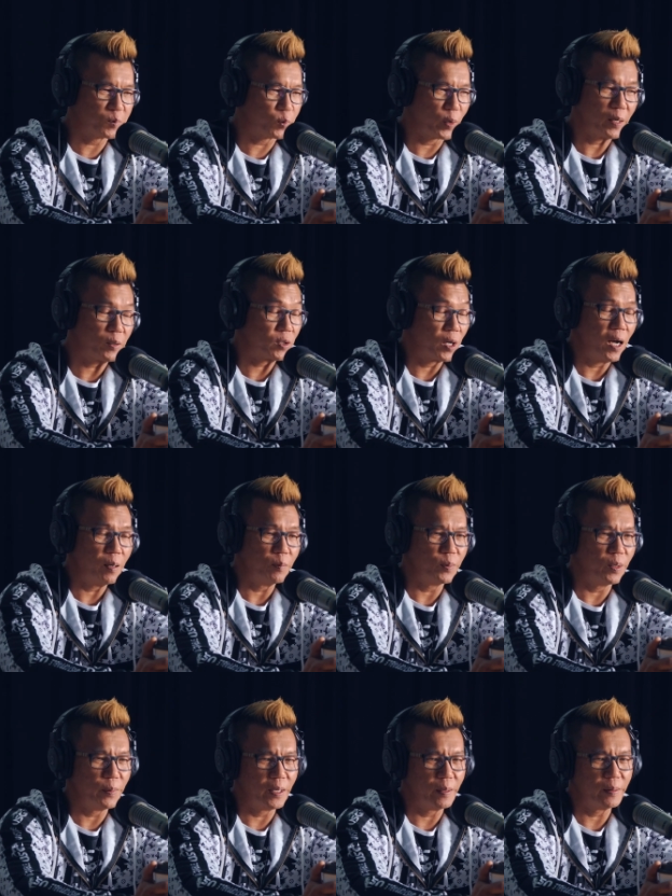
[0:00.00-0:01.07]
Great
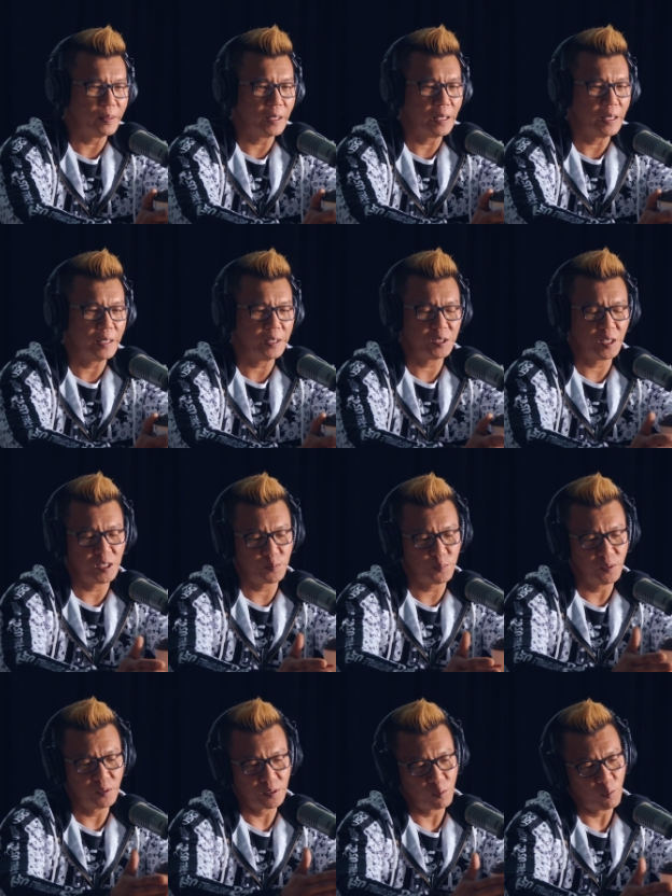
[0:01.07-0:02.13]
job. I mean, he's
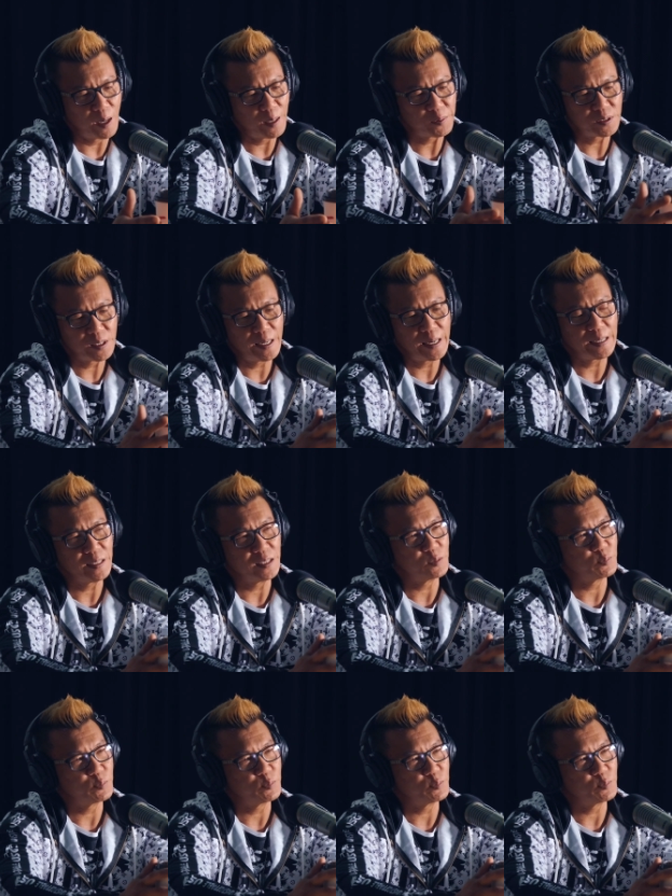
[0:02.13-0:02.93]
building the website.